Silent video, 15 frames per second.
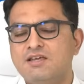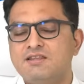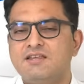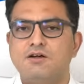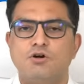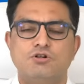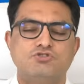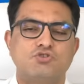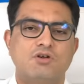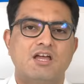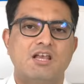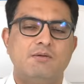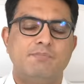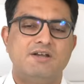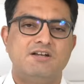They also
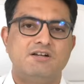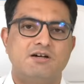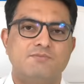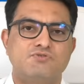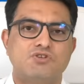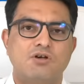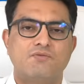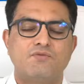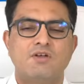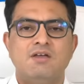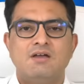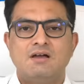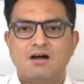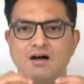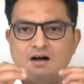help in terms of
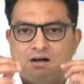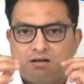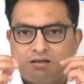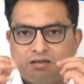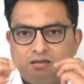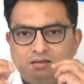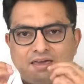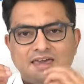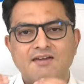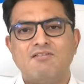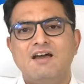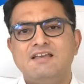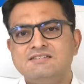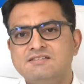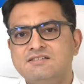
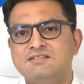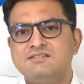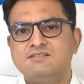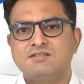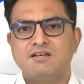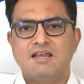KYCs,